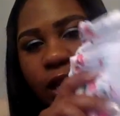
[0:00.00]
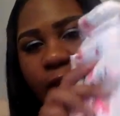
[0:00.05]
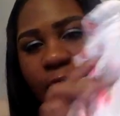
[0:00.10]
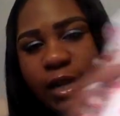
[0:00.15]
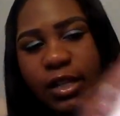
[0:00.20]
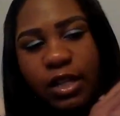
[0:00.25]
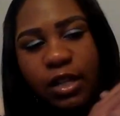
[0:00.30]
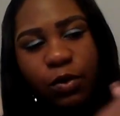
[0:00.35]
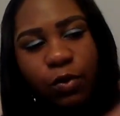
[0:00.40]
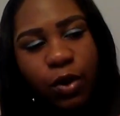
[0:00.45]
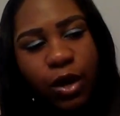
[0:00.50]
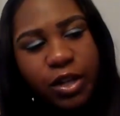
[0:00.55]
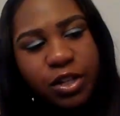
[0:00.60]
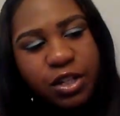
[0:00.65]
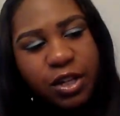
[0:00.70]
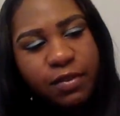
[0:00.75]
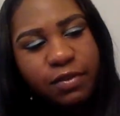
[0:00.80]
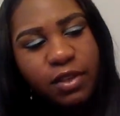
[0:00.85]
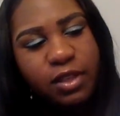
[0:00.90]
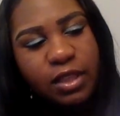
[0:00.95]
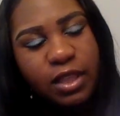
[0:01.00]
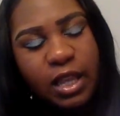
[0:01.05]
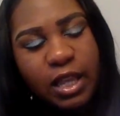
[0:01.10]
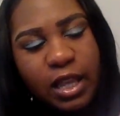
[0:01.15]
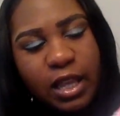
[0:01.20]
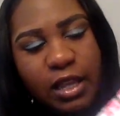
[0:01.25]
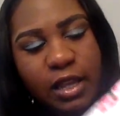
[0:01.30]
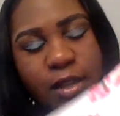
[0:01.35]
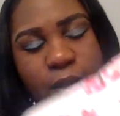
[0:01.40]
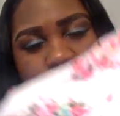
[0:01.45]
I did wash
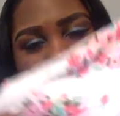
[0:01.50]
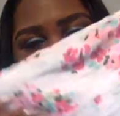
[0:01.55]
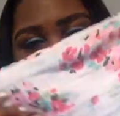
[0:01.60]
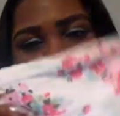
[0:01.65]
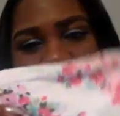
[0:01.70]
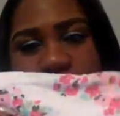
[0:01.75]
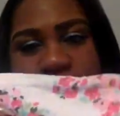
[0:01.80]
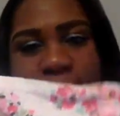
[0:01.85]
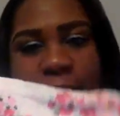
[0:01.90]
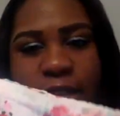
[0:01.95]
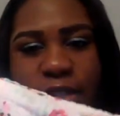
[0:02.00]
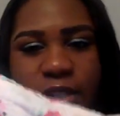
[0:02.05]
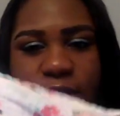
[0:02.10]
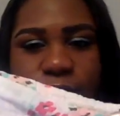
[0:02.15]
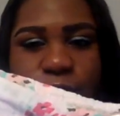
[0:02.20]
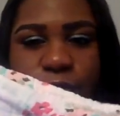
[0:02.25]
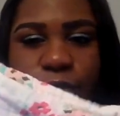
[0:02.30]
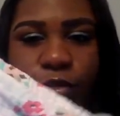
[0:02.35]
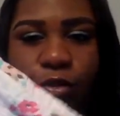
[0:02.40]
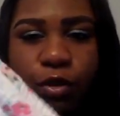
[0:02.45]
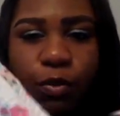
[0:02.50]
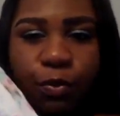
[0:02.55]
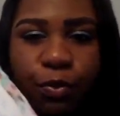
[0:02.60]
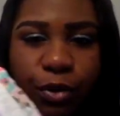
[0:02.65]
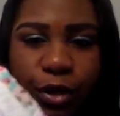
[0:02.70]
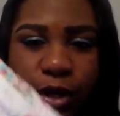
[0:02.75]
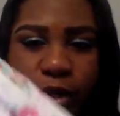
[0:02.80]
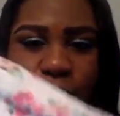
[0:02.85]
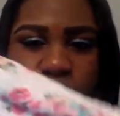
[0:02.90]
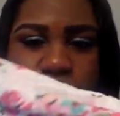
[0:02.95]
everything, but it has a floral
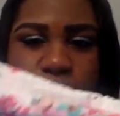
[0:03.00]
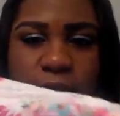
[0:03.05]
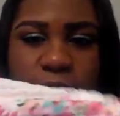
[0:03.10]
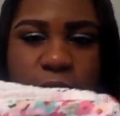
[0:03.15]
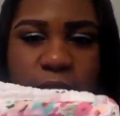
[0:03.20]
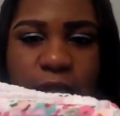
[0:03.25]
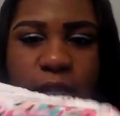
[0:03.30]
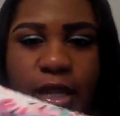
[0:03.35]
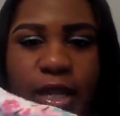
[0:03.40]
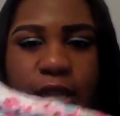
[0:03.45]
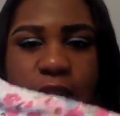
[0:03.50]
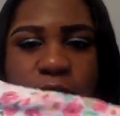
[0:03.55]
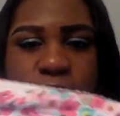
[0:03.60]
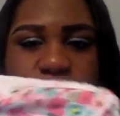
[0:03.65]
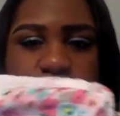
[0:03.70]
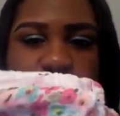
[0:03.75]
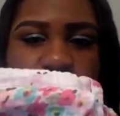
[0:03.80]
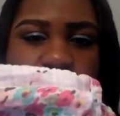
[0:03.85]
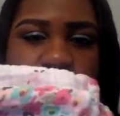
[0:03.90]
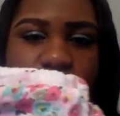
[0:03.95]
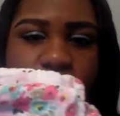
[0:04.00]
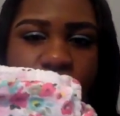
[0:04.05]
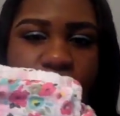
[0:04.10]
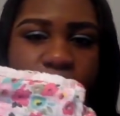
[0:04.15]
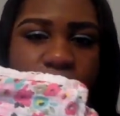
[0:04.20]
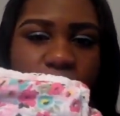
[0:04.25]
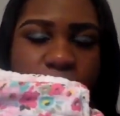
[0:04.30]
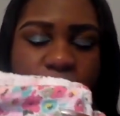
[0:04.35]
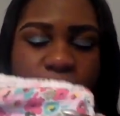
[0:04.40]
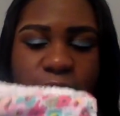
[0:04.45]
print on it,
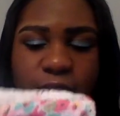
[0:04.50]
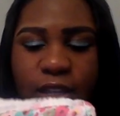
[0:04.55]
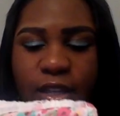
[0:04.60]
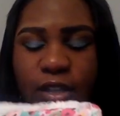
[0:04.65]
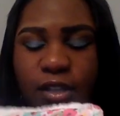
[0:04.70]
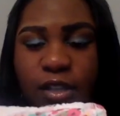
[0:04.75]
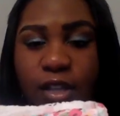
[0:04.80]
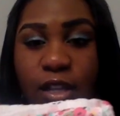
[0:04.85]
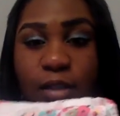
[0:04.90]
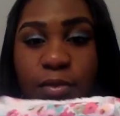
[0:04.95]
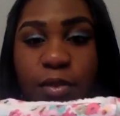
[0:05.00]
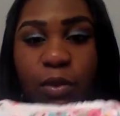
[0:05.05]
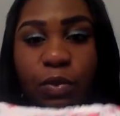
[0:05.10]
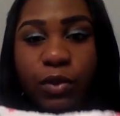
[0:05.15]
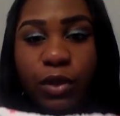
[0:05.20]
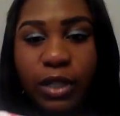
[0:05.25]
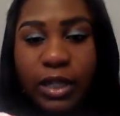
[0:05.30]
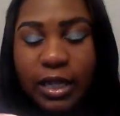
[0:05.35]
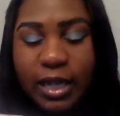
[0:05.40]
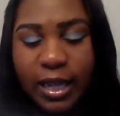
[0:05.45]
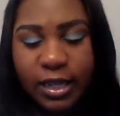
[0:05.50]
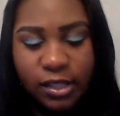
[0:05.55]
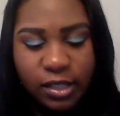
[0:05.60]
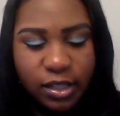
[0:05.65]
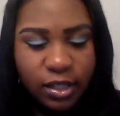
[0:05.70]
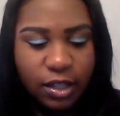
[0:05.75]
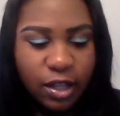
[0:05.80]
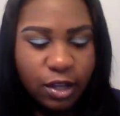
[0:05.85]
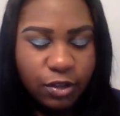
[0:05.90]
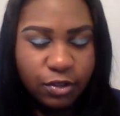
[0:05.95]
and I think it's going to be really nice
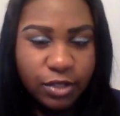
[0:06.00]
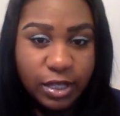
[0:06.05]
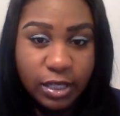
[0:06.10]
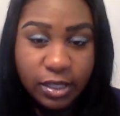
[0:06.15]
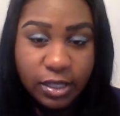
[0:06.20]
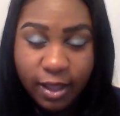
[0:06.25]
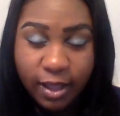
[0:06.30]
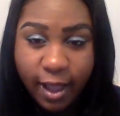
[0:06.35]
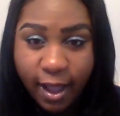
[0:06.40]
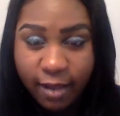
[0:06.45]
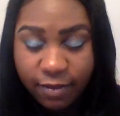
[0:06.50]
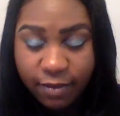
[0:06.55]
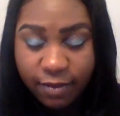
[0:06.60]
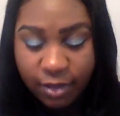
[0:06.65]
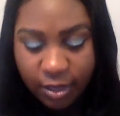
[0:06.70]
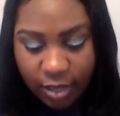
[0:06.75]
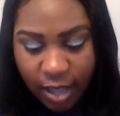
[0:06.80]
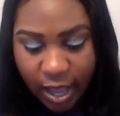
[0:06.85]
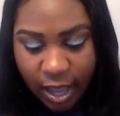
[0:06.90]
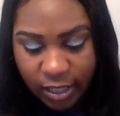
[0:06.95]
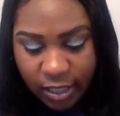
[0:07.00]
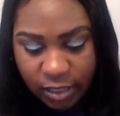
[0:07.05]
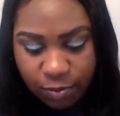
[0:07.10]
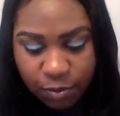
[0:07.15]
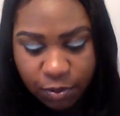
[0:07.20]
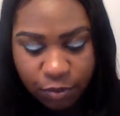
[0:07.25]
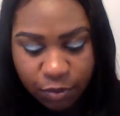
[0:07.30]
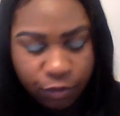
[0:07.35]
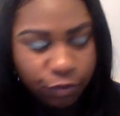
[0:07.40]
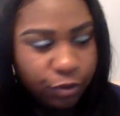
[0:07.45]
and cozy to have in the
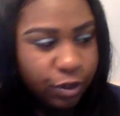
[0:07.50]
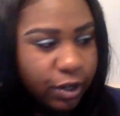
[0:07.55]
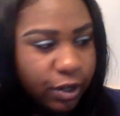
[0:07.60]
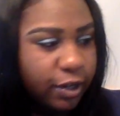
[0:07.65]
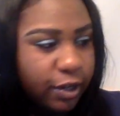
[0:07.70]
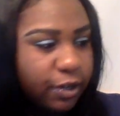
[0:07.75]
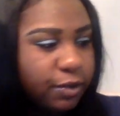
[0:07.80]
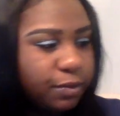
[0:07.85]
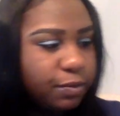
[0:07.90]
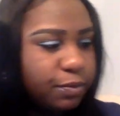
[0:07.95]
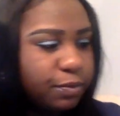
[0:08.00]
hospital for her.